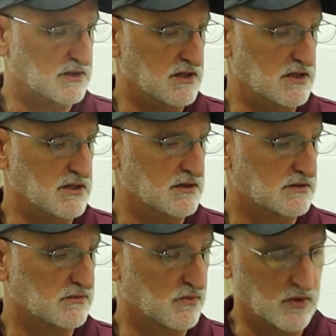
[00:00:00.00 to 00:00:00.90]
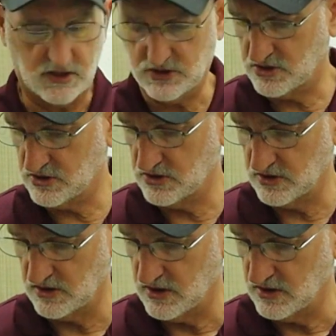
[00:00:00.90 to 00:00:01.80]
the winch
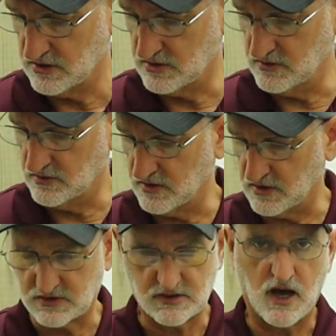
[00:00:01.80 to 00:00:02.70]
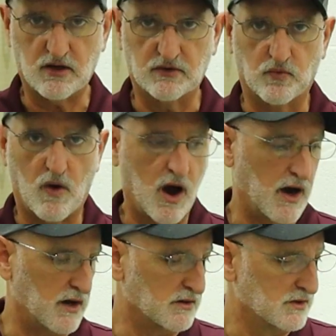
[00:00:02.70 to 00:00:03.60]
to the solid
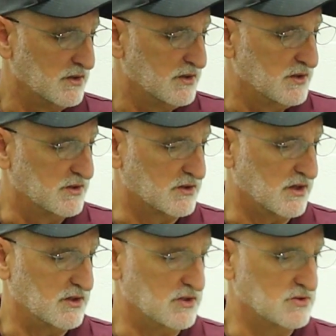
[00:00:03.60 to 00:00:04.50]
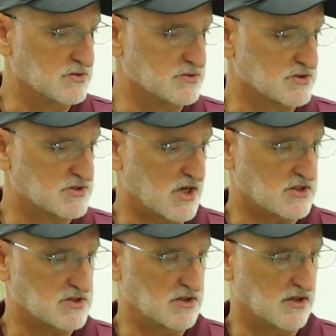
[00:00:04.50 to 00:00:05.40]
wire, you're going to use a
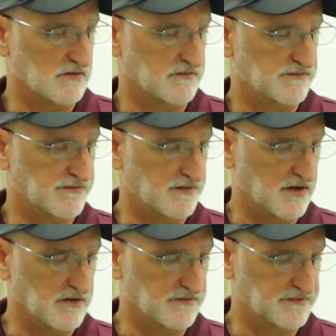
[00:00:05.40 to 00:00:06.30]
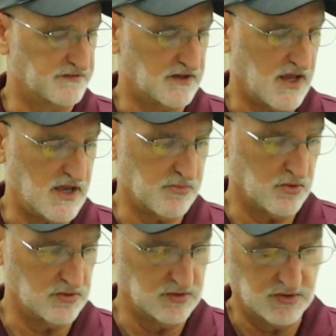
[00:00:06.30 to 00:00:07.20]
section of
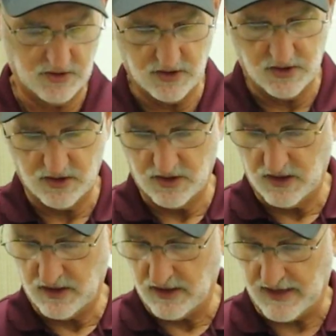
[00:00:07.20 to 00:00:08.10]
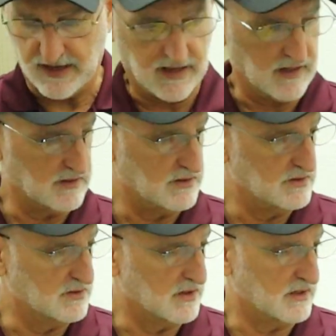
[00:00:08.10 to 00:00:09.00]
cable, and
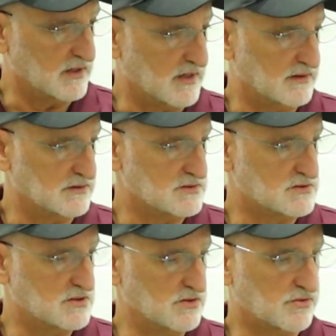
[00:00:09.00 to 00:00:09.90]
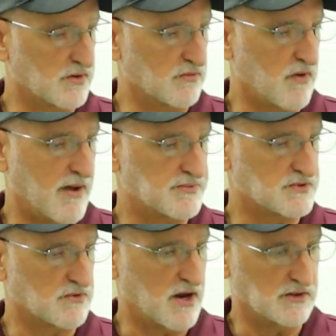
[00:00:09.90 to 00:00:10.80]
you're going to get 2 to 3 wraps
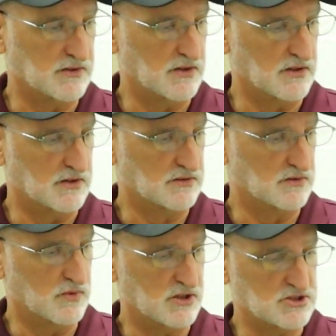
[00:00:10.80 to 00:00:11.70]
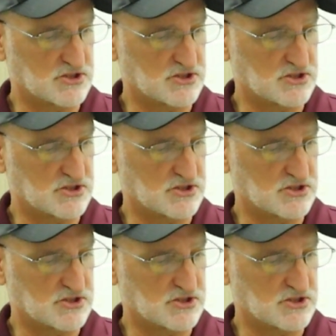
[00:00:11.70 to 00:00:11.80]
around the winch